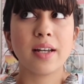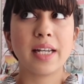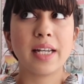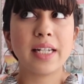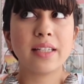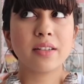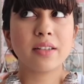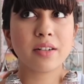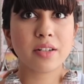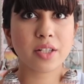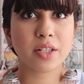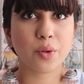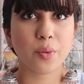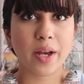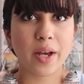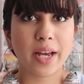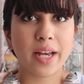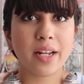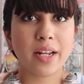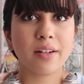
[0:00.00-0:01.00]
either a
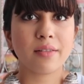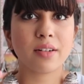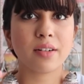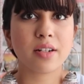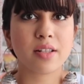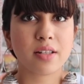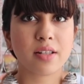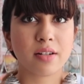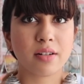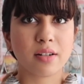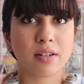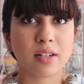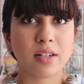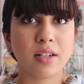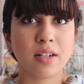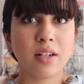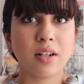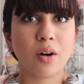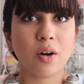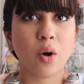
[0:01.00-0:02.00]
square, a
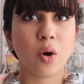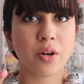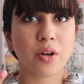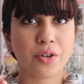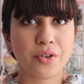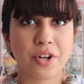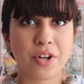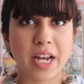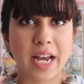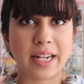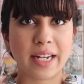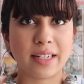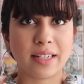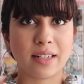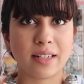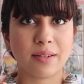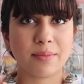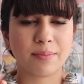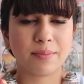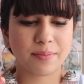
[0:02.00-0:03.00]
circle or a triangle.